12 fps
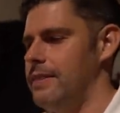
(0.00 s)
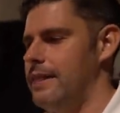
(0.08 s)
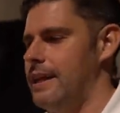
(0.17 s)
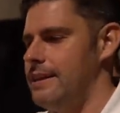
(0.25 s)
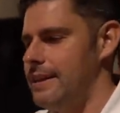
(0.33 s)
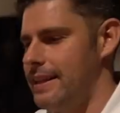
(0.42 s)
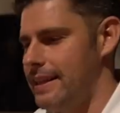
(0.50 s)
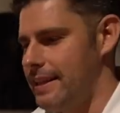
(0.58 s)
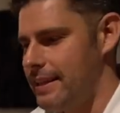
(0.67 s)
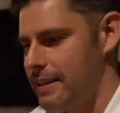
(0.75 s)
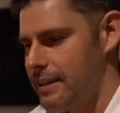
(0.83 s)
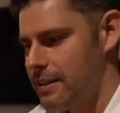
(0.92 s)
Then
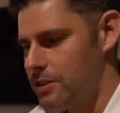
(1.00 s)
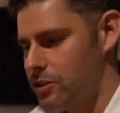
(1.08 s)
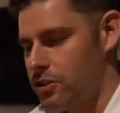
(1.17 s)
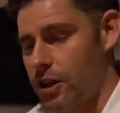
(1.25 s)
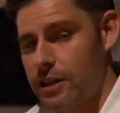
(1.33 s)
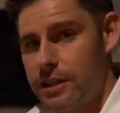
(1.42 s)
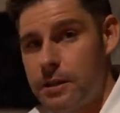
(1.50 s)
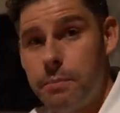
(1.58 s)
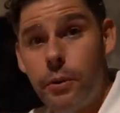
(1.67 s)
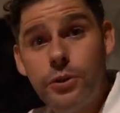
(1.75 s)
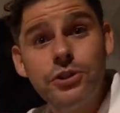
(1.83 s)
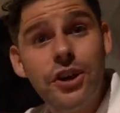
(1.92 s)
the chocolate,
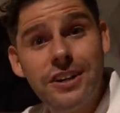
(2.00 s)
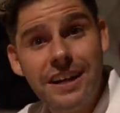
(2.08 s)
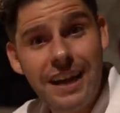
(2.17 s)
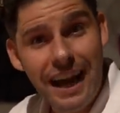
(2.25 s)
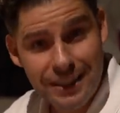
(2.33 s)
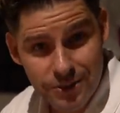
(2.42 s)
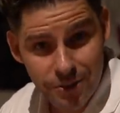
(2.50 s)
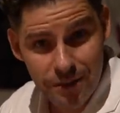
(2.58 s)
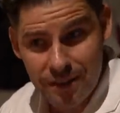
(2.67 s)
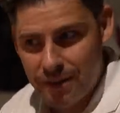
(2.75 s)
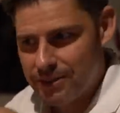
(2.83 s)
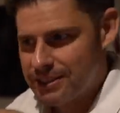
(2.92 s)
burnt chocolate ice
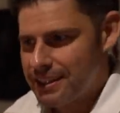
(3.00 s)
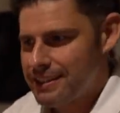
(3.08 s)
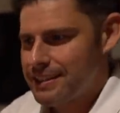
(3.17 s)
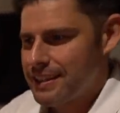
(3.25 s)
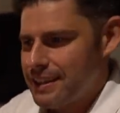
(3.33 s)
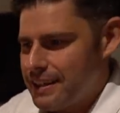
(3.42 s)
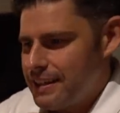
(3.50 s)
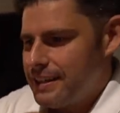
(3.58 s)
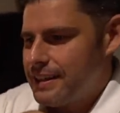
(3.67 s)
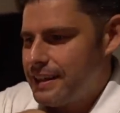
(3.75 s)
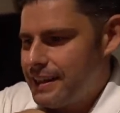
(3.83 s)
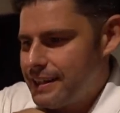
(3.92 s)
cream, that was it.
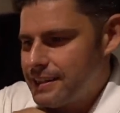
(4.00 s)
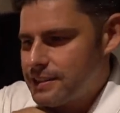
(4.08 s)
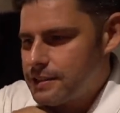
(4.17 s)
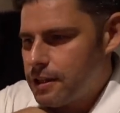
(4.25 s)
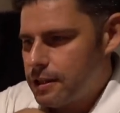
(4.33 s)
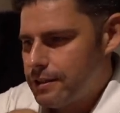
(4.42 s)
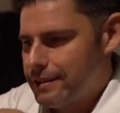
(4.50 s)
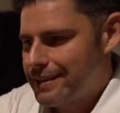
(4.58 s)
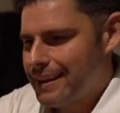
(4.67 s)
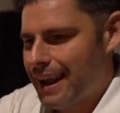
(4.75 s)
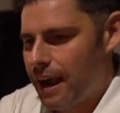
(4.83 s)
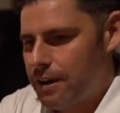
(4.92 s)
Mm-hmm. The salted
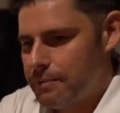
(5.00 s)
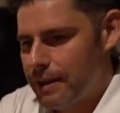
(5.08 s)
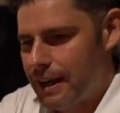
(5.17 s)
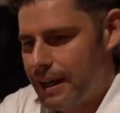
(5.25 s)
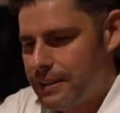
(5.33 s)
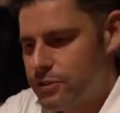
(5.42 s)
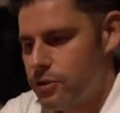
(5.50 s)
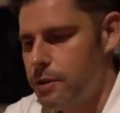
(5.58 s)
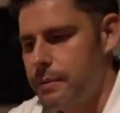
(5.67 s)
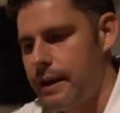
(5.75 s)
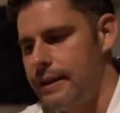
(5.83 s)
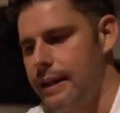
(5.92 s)
caramel ice
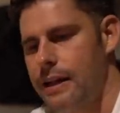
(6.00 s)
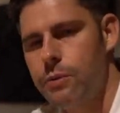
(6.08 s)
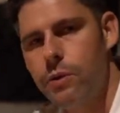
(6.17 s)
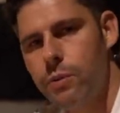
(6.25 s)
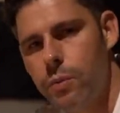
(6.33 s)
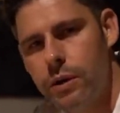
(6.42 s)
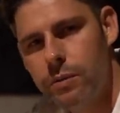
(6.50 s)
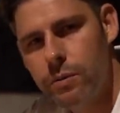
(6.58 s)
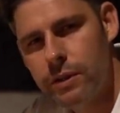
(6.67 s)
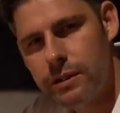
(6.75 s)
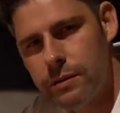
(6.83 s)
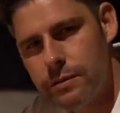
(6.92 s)
cream. And Nelly, what what,
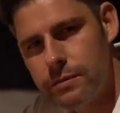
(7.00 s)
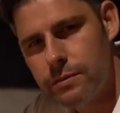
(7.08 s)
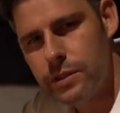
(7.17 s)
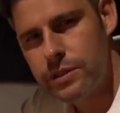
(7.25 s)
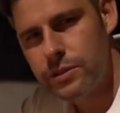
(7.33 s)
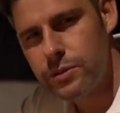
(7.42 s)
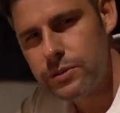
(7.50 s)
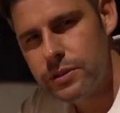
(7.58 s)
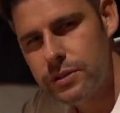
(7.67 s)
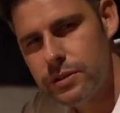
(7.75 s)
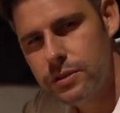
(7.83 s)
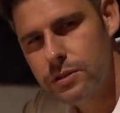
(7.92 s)
what, what is yours?
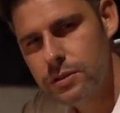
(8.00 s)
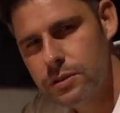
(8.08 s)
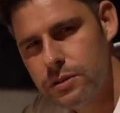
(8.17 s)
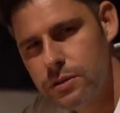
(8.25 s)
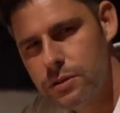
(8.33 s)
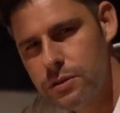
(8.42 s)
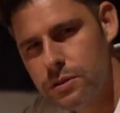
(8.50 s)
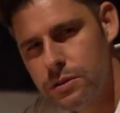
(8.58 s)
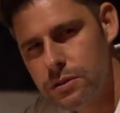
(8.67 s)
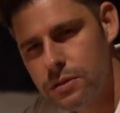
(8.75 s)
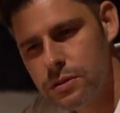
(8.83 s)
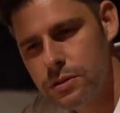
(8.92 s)

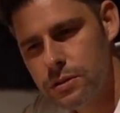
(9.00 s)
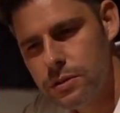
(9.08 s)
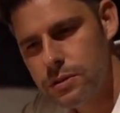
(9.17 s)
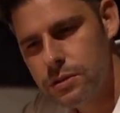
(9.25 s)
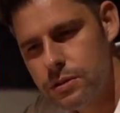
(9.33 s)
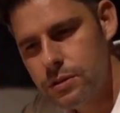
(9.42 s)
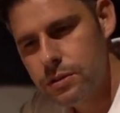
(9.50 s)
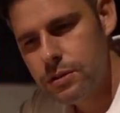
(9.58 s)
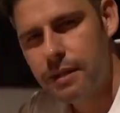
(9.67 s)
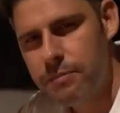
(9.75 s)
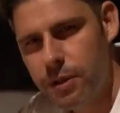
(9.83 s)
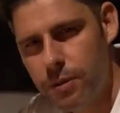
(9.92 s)
Mm, something with rum.
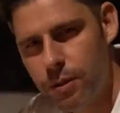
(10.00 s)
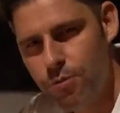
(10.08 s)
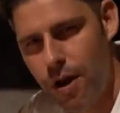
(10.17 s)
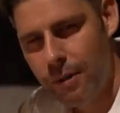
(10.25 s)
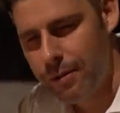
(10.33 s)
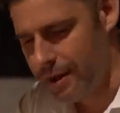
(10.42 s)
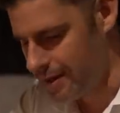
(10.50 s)
Something with rum.